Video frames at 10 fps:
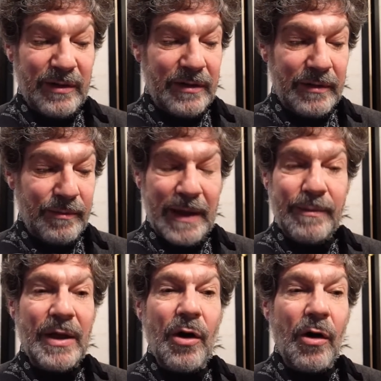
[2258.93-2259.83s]
may
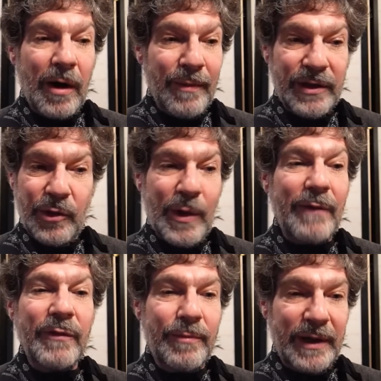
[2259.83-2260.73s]
be harming you
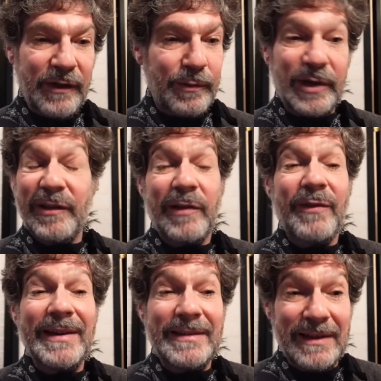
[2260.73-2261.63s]
every bit as much as if
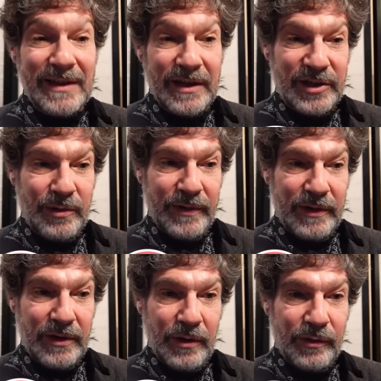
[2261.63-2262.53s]
I did hit you in
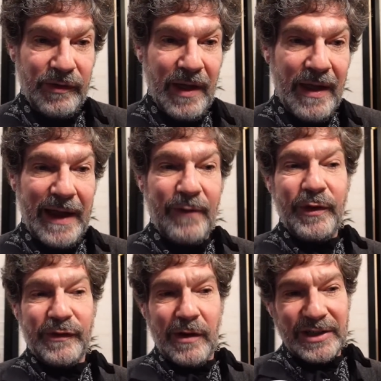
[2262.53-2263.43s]
the nose. And if
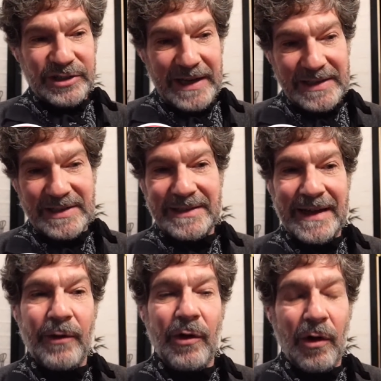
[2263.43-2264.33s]
we start chasing
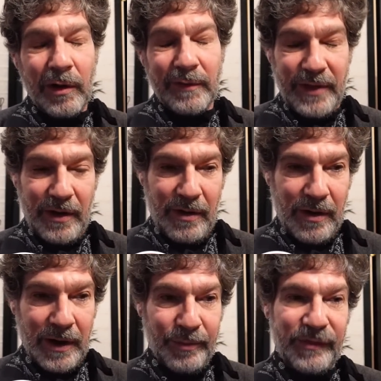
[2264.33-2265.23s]
down all of the
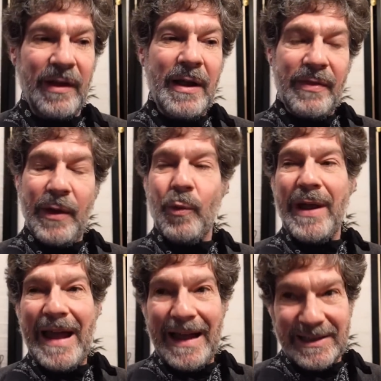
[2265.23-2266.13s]
harms that
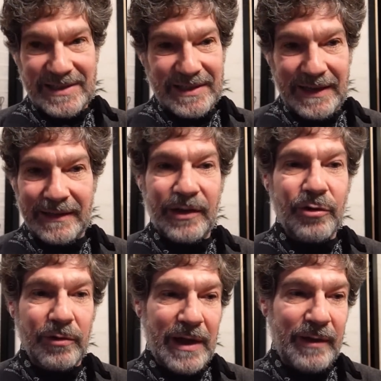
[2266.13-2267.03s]
we accidentally
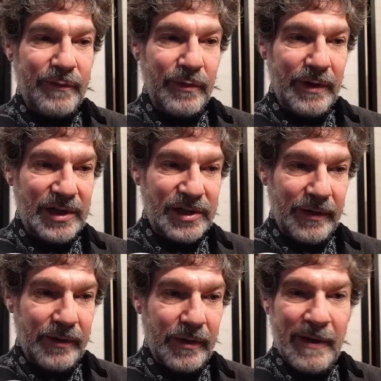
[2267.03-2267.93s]
create for each
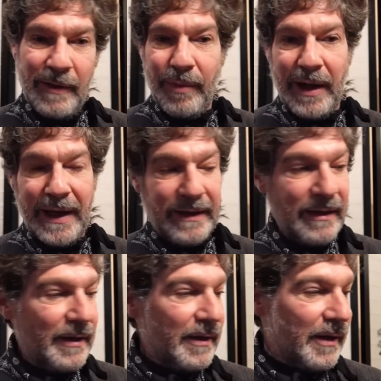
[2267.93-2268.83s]
other by
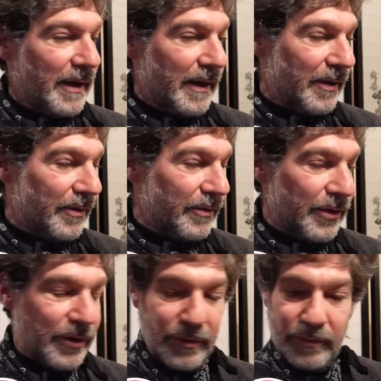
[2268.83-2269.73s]

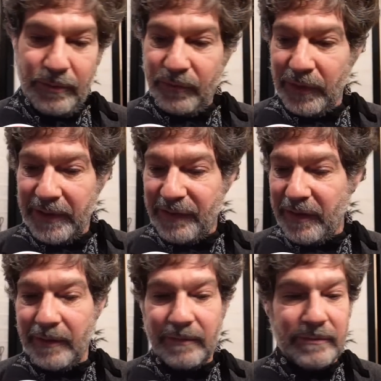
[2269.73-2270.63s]

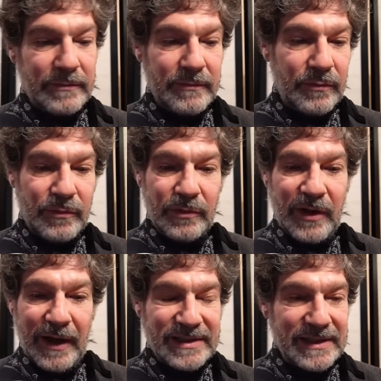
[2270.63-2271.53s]
releasing
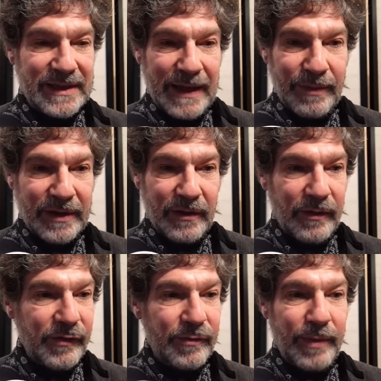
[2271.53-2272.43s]
toxic
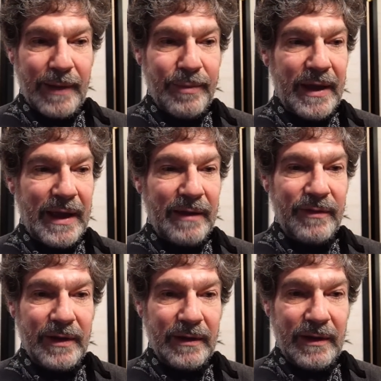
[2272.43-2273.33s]
chemicals, by
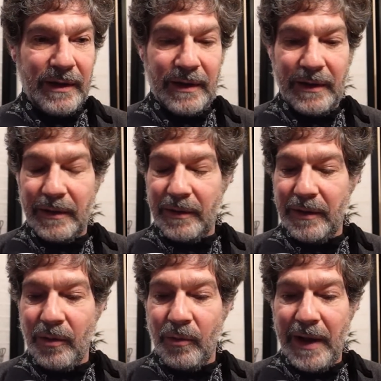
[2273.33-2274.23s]
behaving in
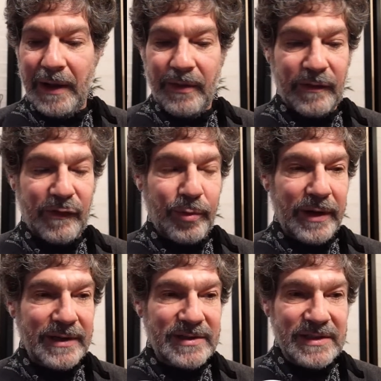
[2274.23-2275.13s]
a way that
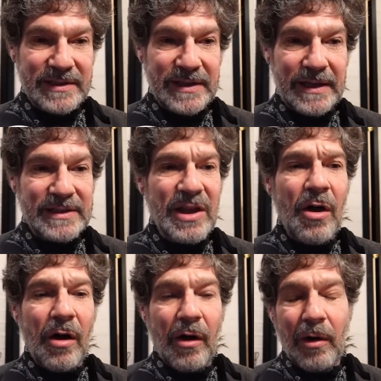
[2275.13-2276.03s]
spreads disease,
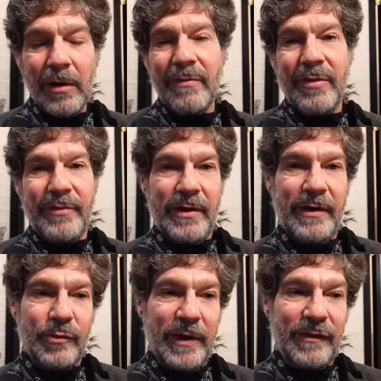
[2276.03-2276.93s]
all of the
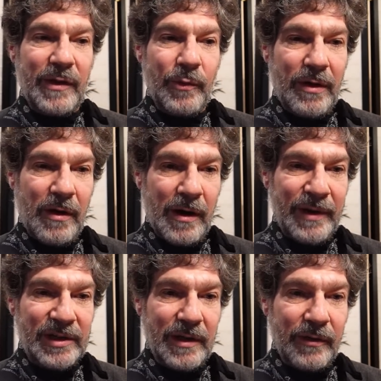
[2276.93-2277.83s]
various ways that we harm
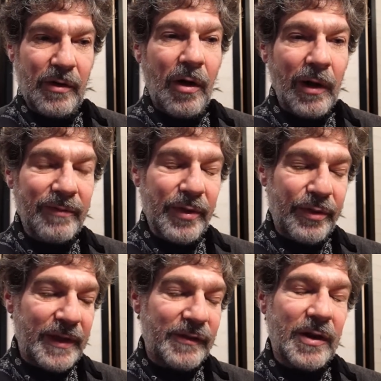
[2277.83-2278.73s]
each other, all of the
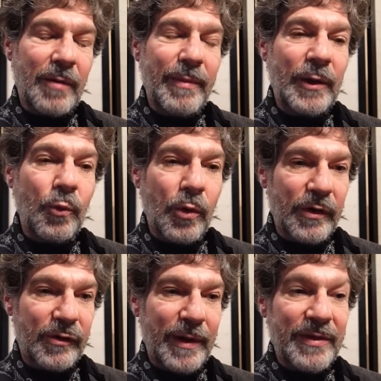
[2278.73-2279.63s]
things that are made
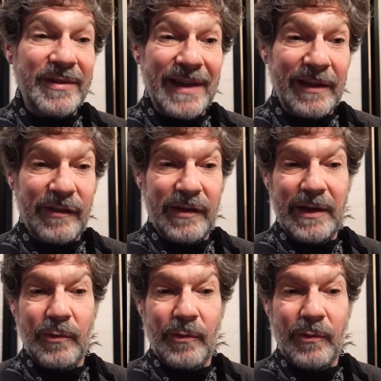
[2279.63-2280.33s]
worse by the density at